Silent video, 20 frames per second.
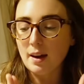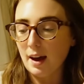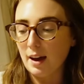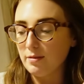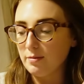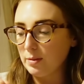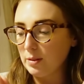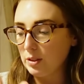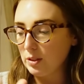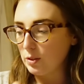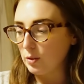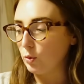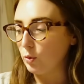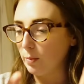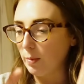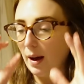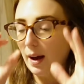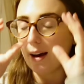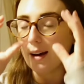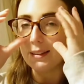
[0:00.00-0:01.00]
I've been
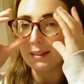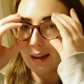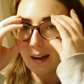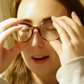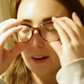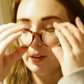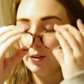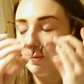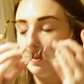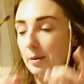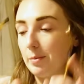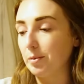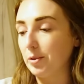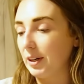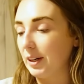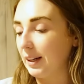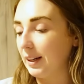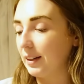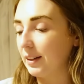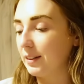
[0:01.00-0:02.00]
so bad at
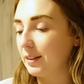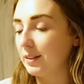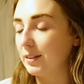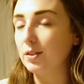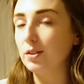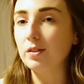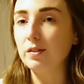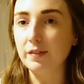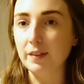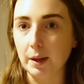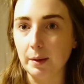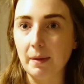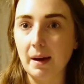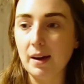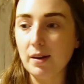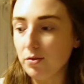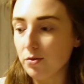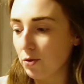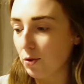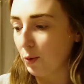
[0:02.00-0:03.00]
remembering to film
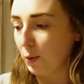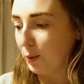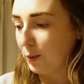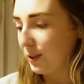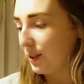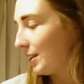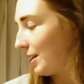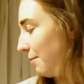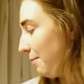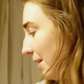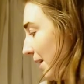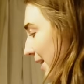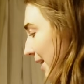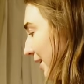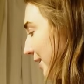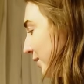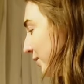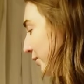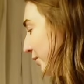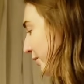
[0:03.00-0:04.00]
outros in my
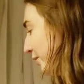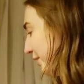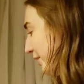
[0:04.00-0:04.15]
last few